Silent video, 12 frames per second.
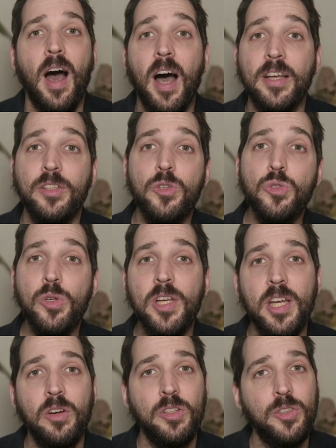I used to
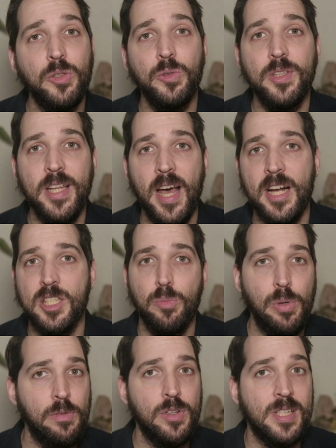carry two DACs
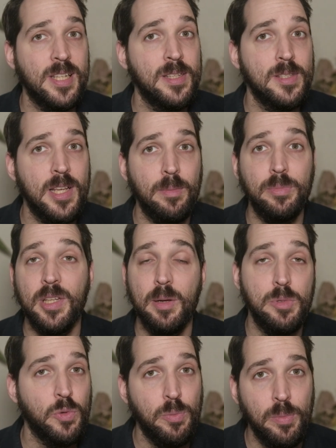previously,
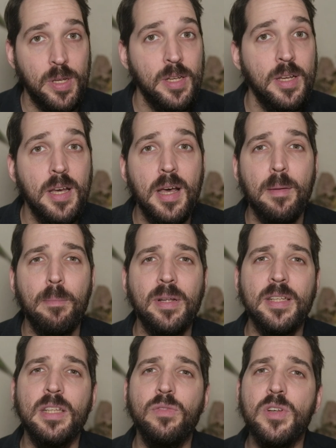sometimes with me,
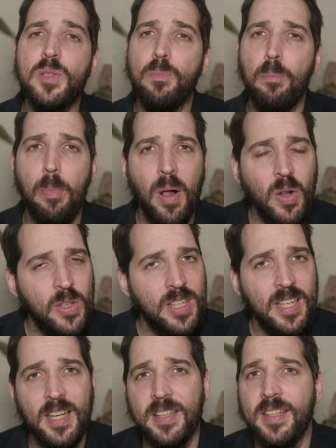but it was
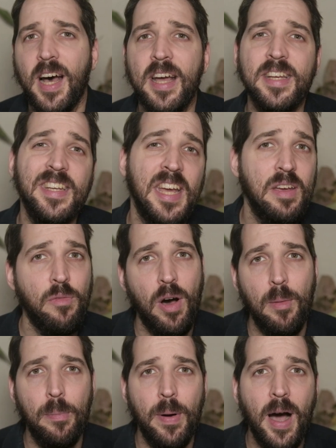bulky and I gave up.